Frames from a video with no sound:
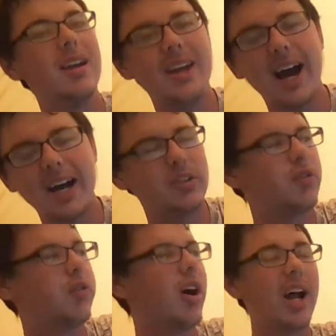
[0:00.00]
Nice,
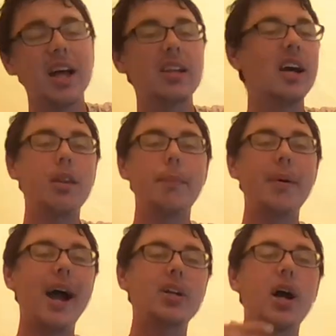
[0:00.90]
fun. I like the
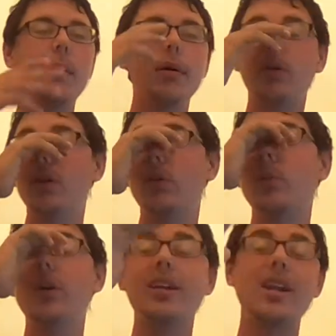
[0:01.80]
backdrop. It looked
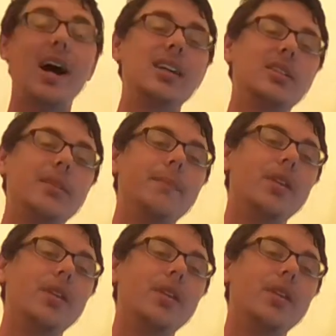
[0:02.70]
really nice.